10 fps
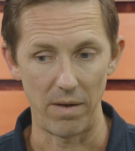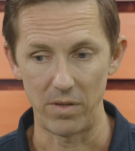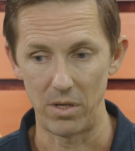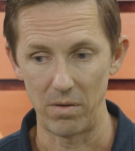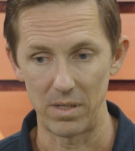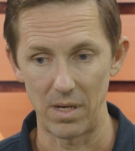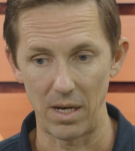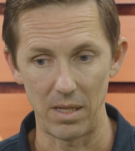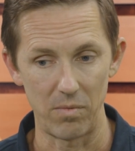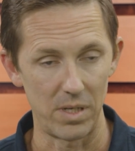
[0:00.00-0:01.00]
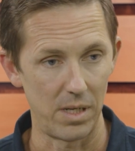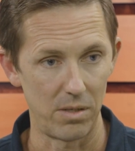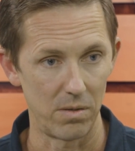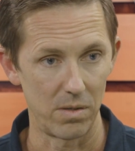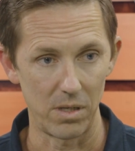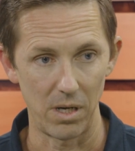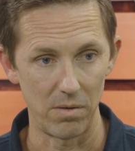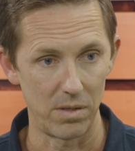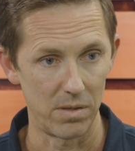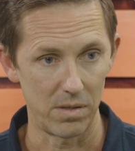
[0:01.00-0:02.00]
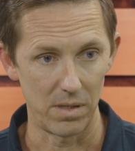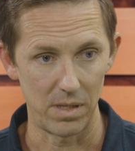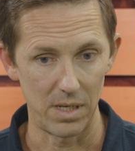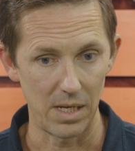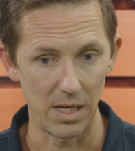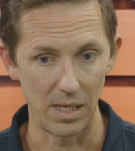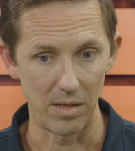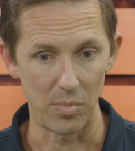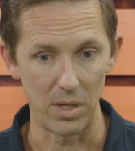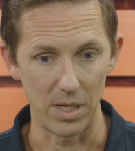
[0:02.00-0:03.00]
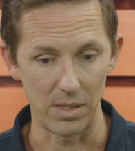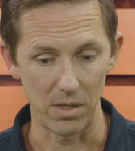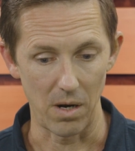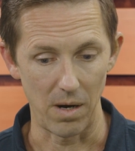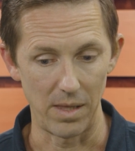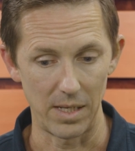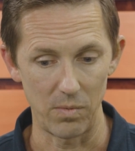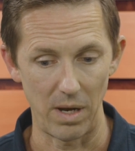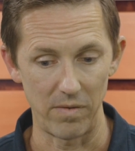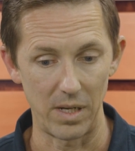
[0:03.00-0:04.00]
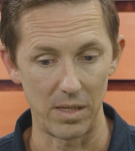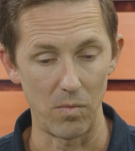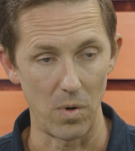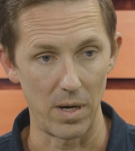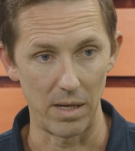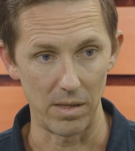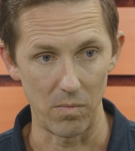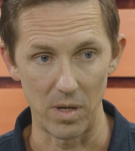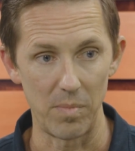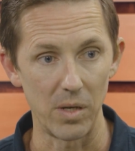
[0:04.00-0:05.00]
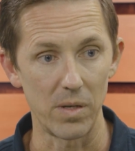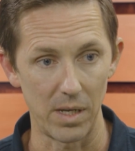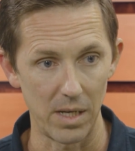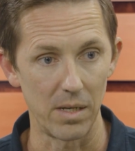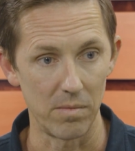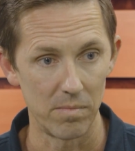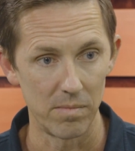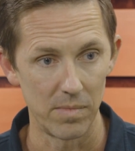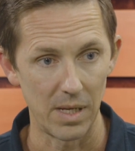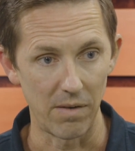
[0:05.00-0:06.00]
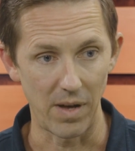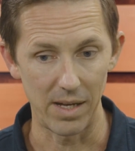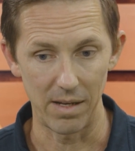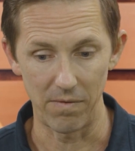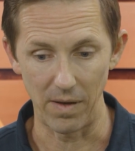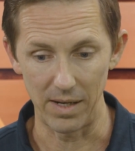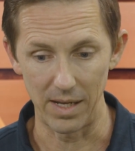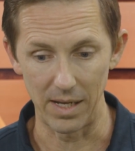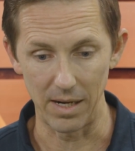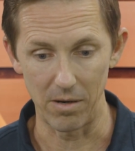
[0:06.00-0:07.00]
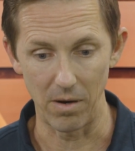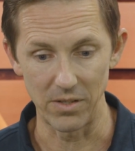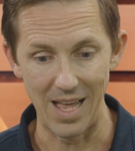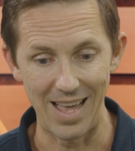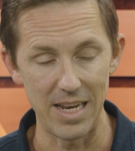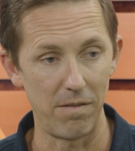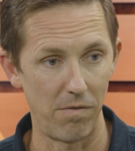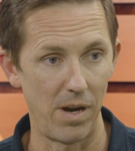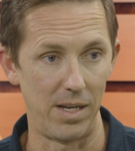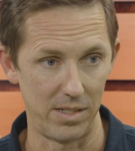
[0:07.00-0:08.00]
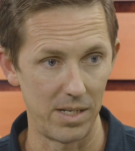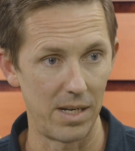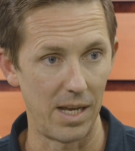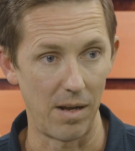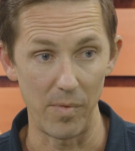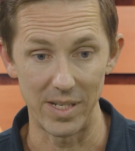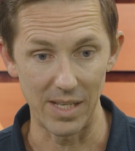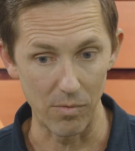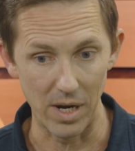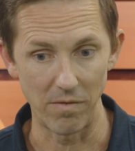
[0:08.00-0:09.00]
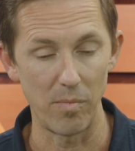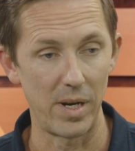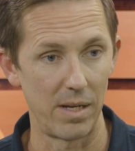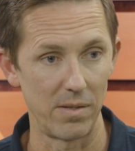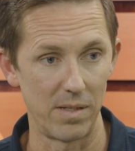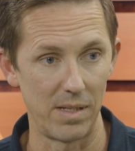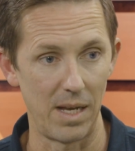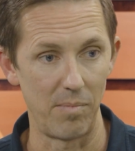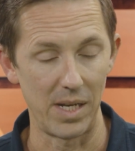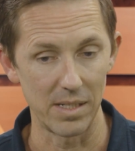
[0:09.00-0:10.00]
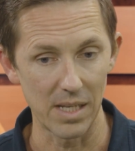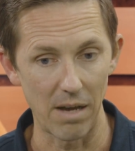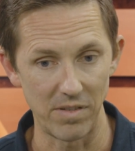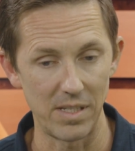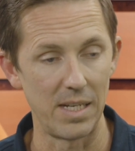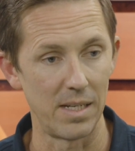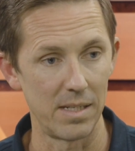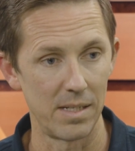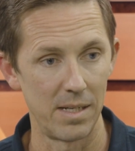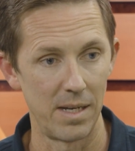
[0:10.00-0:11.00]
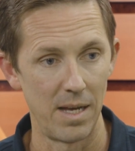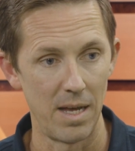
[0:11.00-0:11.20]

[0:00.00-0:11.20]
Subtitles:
we have to do exactly what teachers and coaches and the DEA and the police are, and that's we have to get the word out that one pill can kill. And if I can get across any phrase today, I'm going to say what everybody else has said, because I've seen it.